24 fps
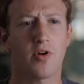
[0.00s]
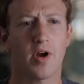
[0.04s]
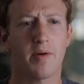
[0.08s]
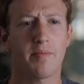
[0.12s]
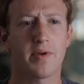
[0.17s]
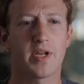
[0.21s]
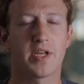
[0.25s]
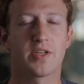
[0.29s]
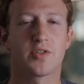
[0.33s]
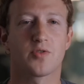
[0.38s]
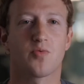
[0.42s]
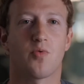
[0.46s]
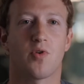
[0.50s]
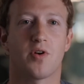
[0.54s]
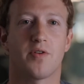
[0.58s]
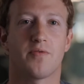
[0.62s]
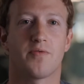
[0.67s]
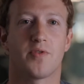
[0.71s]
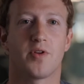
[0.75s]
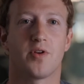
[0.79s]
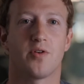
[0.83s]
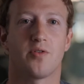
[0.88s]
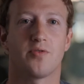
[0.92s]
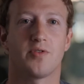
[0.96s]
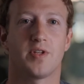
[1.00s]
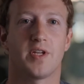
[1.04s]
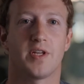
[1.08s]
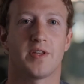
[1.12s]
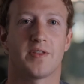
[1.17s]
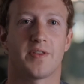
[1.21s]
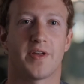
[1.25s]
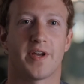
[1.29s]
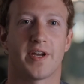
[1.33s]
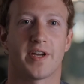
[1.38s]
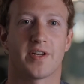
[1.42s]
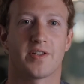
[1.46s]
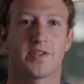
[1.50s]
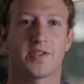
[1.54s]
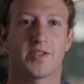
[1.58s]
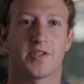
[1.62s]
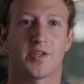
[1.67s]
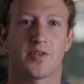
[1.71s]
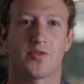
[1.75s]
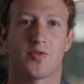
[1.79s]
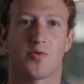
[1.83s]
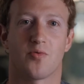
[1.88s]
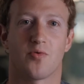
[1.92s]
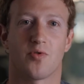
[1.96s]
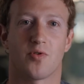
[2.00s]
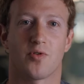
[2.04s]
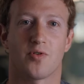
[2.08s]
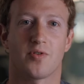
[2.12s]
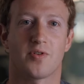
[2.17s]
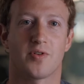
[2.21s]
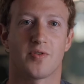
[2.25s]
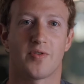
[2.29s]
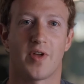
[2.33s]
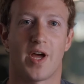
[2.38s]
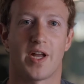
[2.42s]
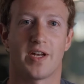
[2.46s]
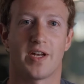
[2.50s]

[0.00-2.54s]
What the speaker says: we'll say Bill Gates, Mark Zuckerberg,